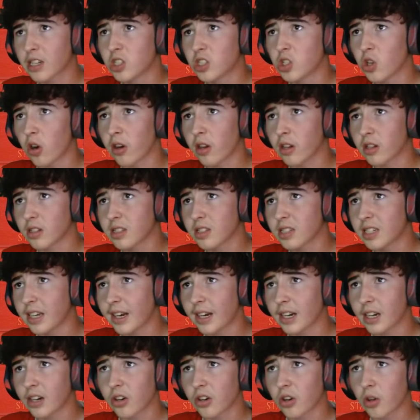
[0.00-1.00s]
Doyle's
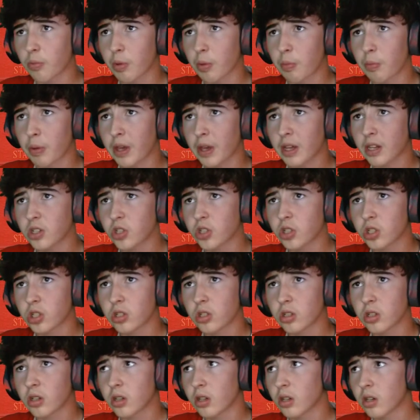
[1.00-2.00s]
taking it up the pitch.
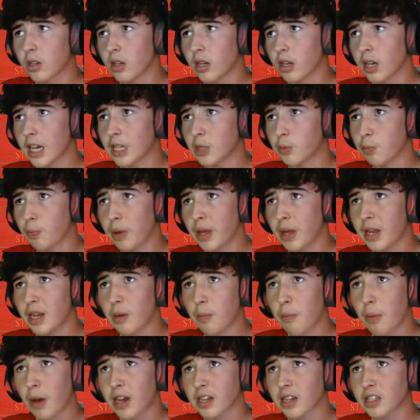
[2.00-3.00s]
He's pinned a
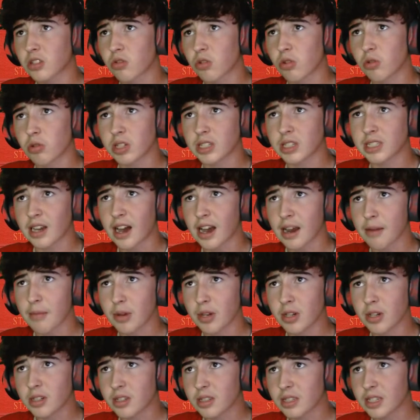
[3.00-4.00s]
pass through to
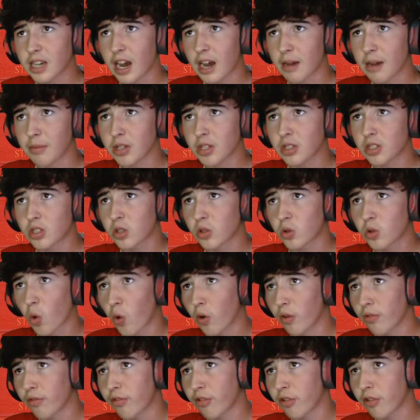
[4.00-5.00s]
Diamond. Diamond's
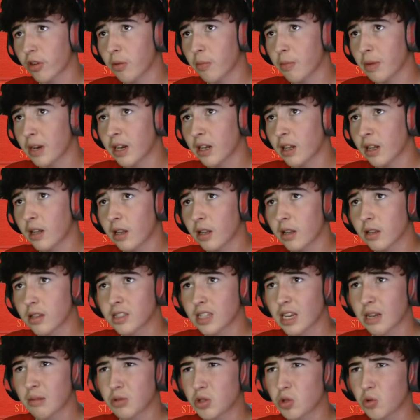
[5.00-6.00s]
going through the middle.
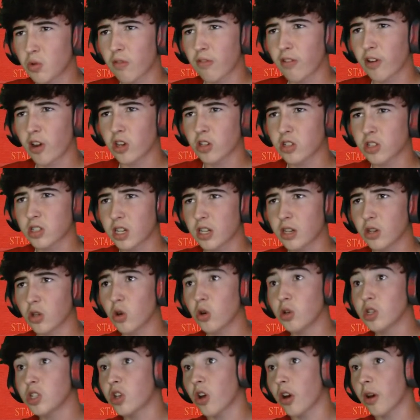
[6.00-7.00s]
Seems to have lost it.
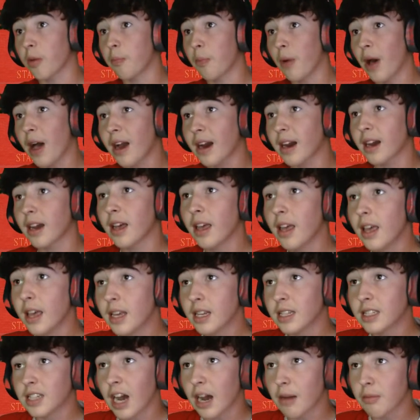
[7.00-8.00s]
No, he's got it back.
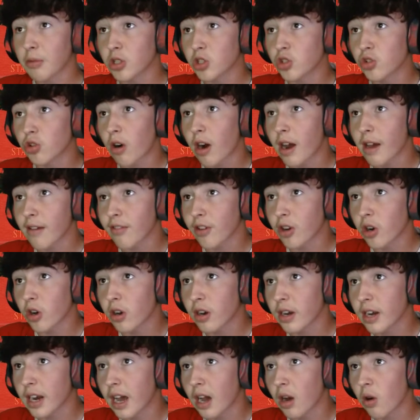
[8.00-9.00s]
Diamond's driving
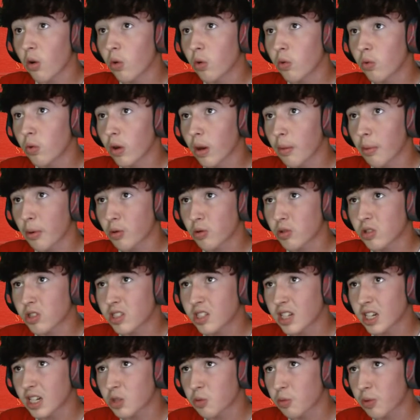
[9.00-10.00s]
on now. About
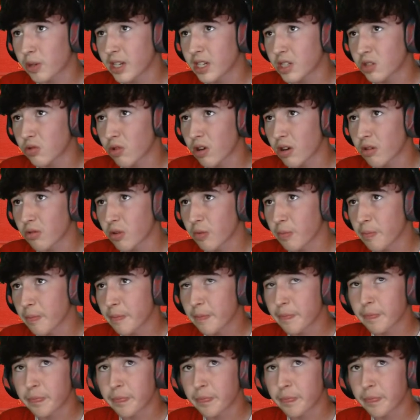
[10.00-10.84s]
6 players round him.